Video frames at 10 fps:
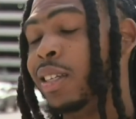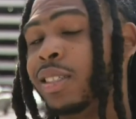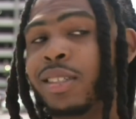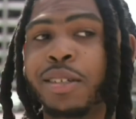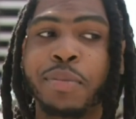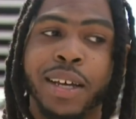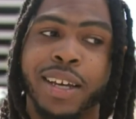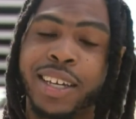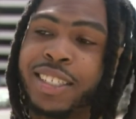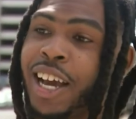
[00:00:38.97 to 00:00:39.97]
Honestly,
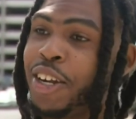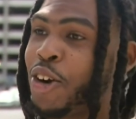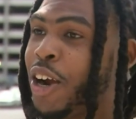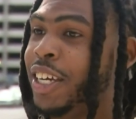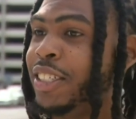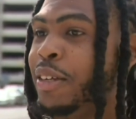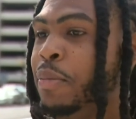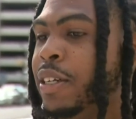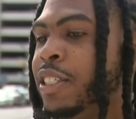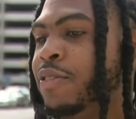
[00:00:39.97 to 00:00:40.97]
man, it's kind of crazy
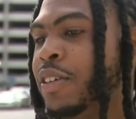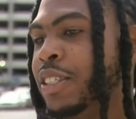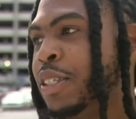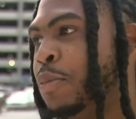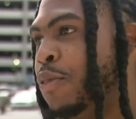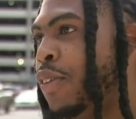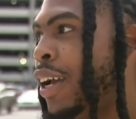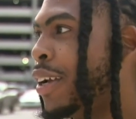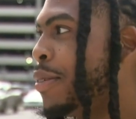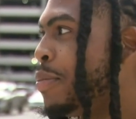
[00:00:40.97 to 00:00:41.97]
to me just for the simple
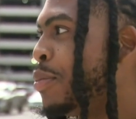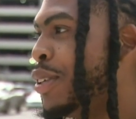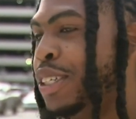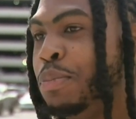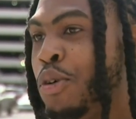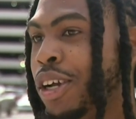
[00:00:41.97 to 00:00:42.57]
fact it's